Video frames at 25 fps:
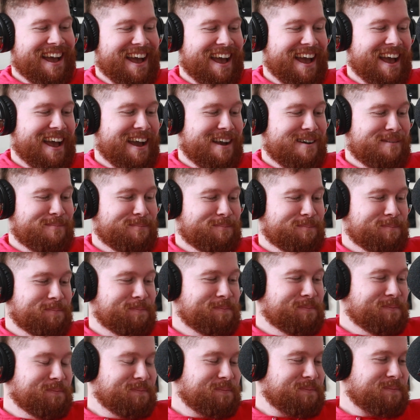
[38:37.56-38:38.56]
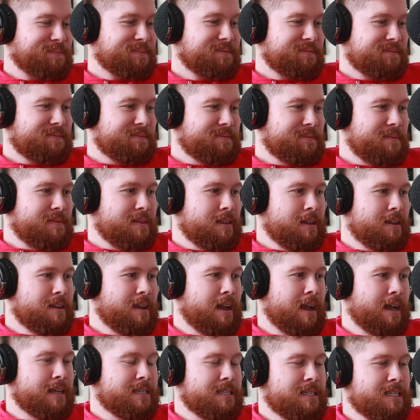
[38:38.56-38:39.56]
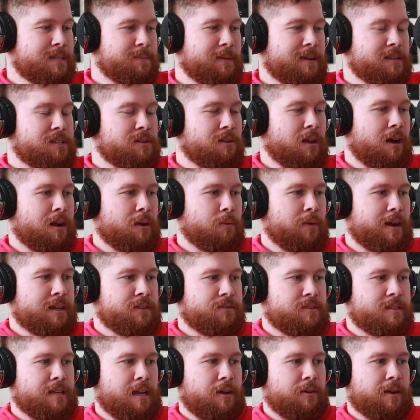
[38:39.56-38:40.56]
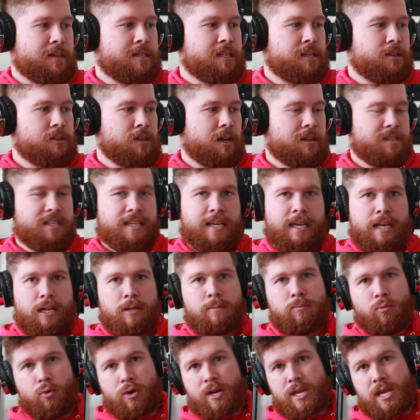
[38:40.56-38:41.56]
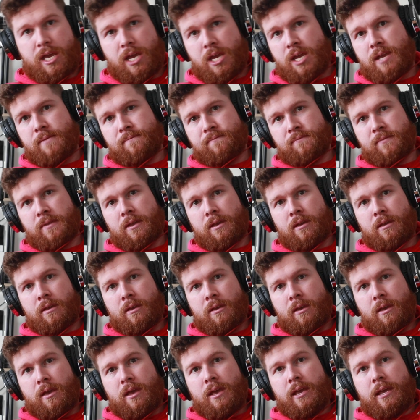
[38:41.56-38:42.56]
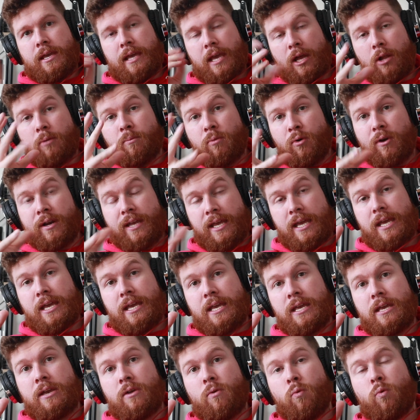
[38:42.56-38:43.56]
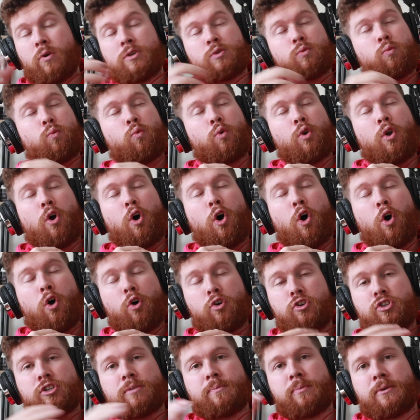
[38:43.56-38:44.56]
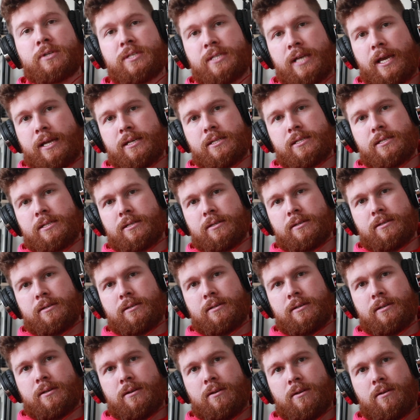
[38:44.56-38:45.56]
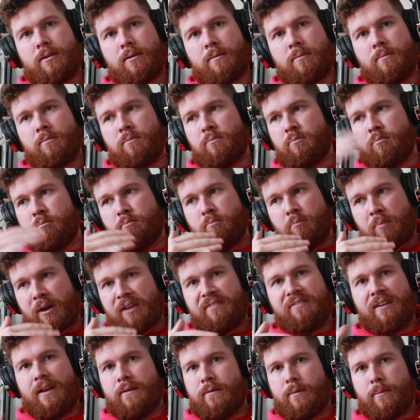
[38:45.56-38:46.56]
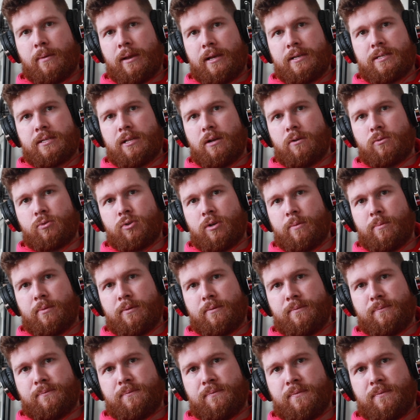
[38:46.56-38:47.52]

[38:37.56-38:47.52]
um, I didn't spend too long in Wexford town, continued on to Kilmore Quay. Kilmore Quay was one hundred percent my favourite place the whole trip.